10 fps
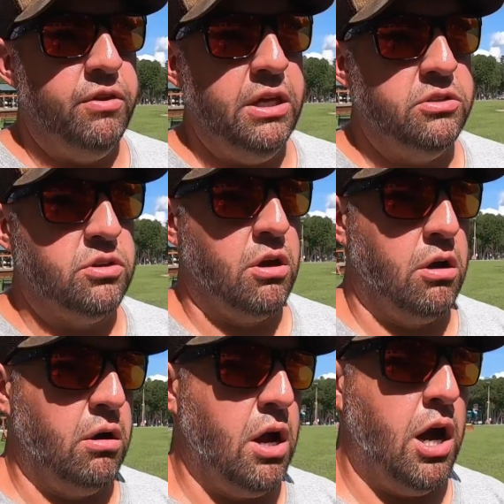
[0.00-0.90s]
these
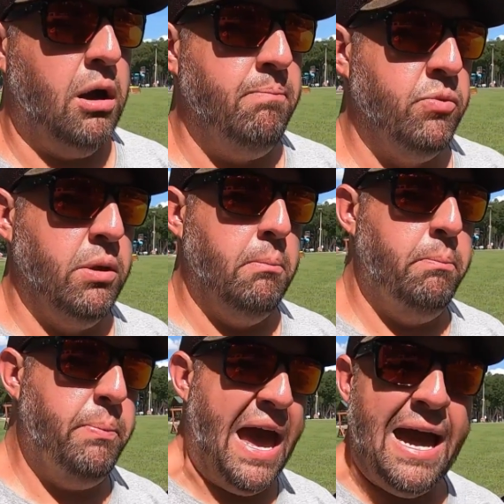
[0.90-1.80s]
are
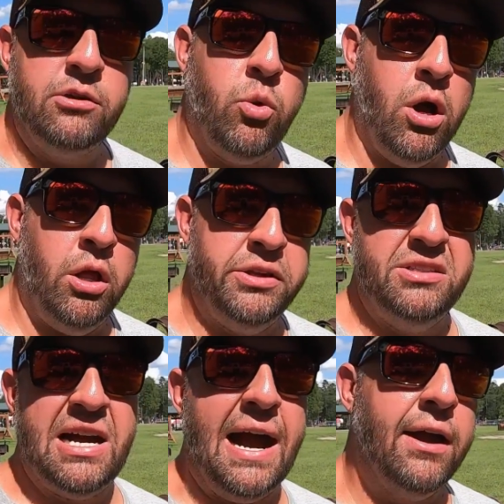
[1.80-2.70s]
bad quality
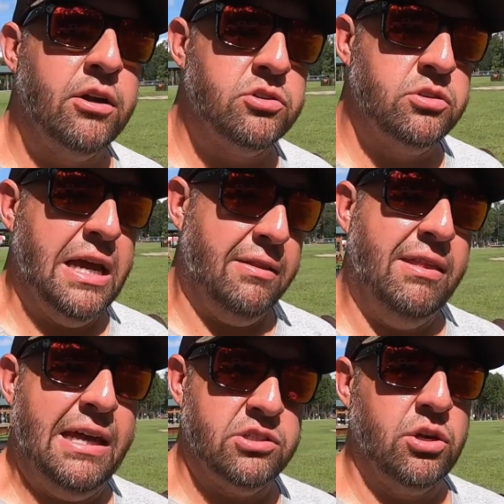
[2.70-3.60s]
tires that
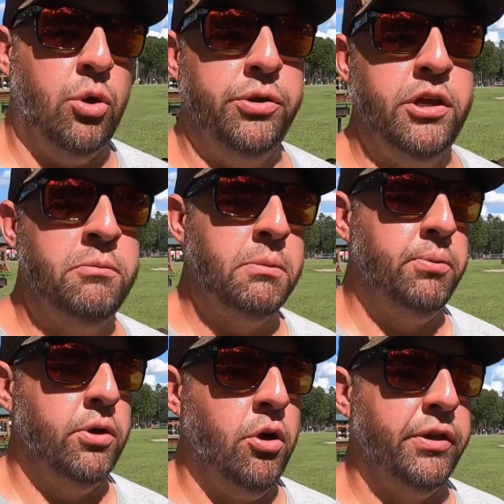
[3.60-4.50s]
they sold him and
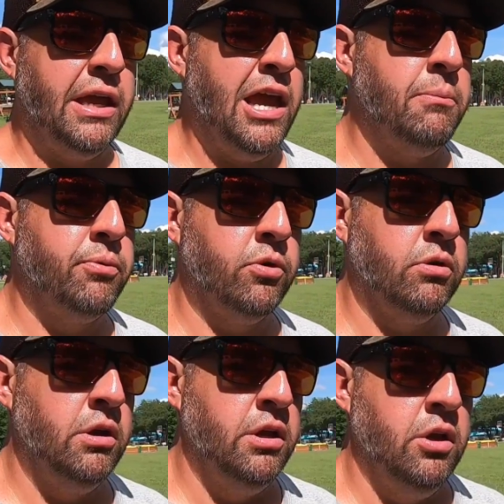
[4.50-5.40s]
put on the camper,
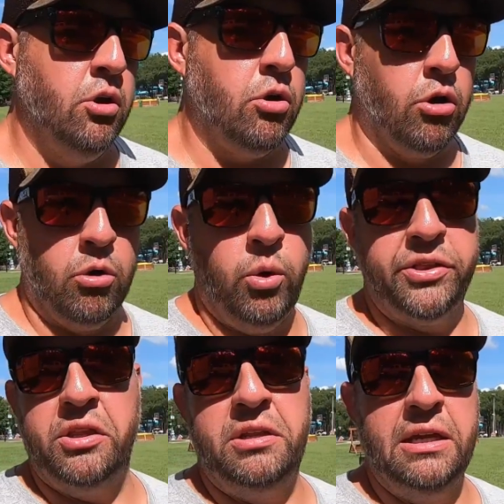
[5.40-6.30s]
or what
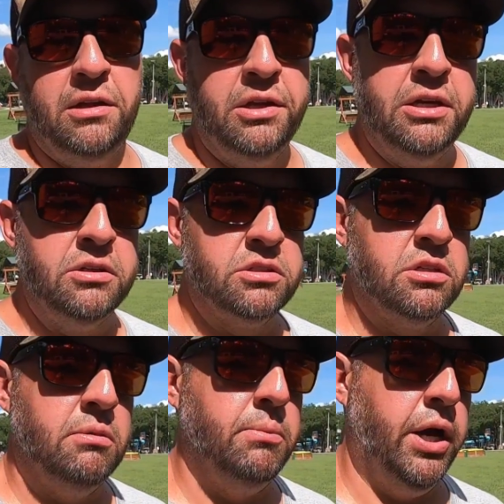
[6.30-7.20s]
the deal is.
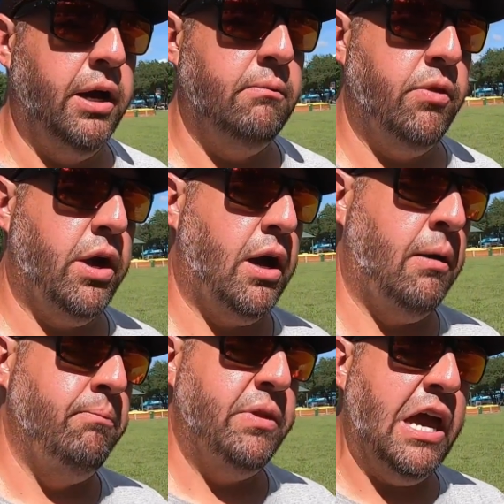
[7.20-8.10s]
But
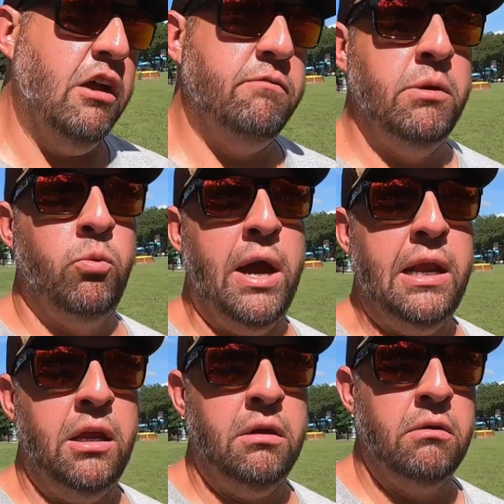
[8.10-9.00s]
they have been
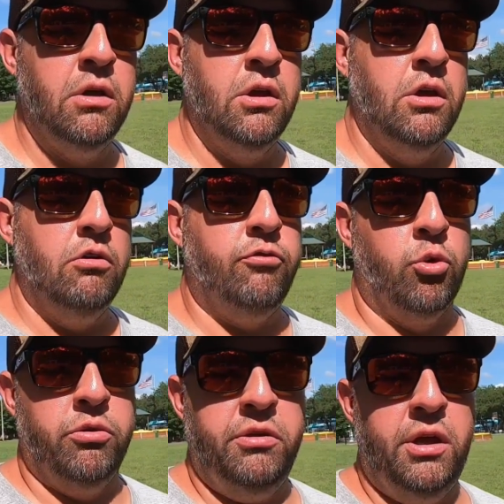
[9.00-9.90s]
waiting
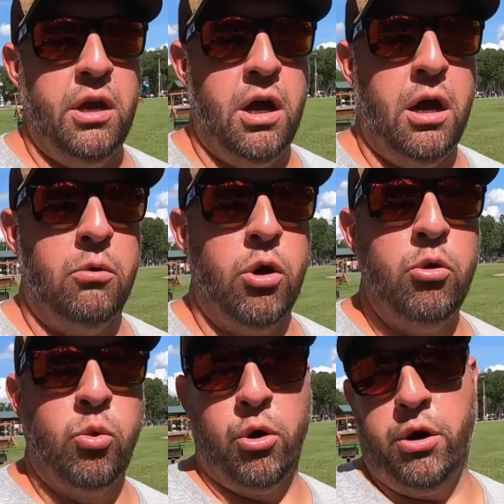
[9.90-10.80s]
for the Road
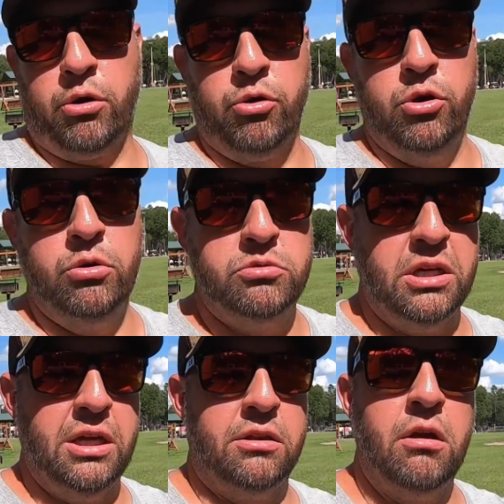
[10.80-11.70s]
Warrior crew to
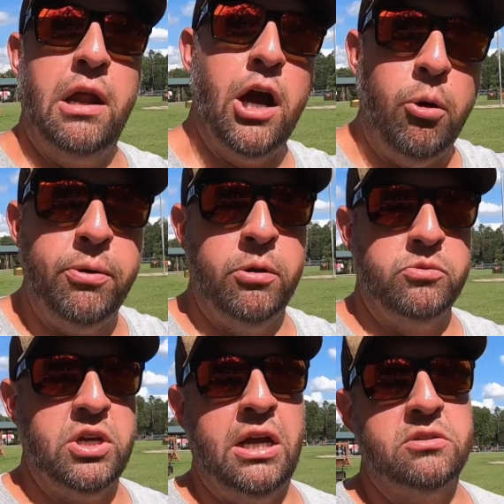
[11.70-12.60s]
get there and help him
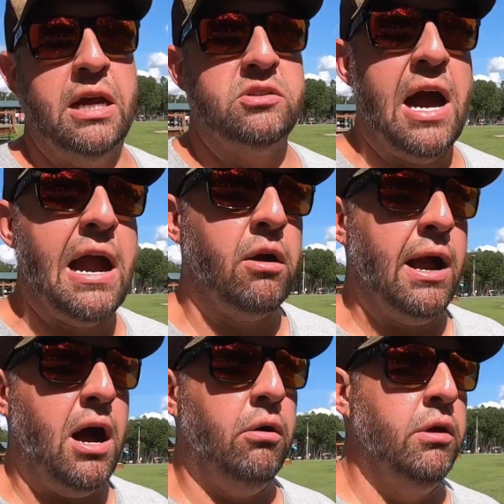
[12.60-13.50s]
change that tire
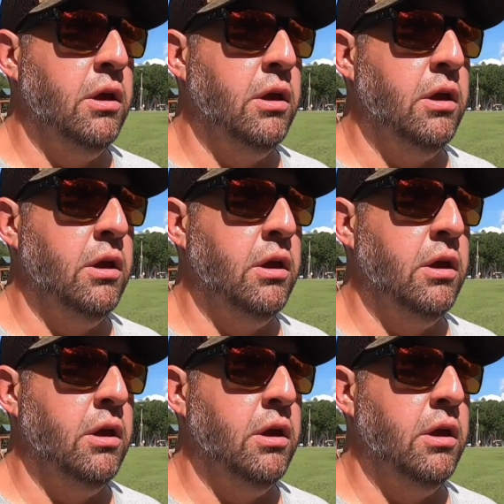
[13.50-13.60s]
out.